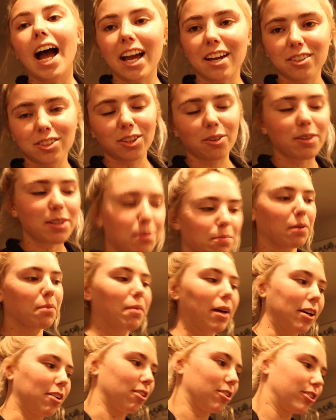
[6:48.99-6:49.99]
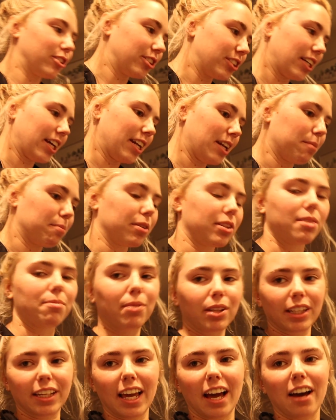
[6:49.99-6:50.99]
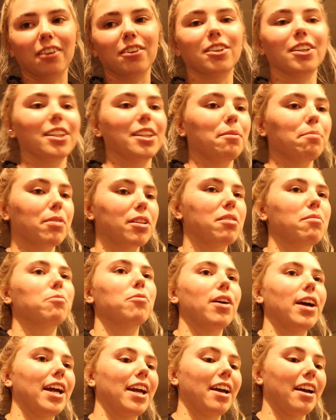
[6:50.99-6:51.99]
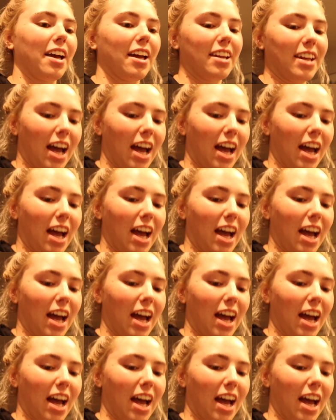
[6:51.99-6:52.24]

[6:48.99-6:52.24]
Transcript: I used to always bring my groceries in and put them on the counter and then put them away and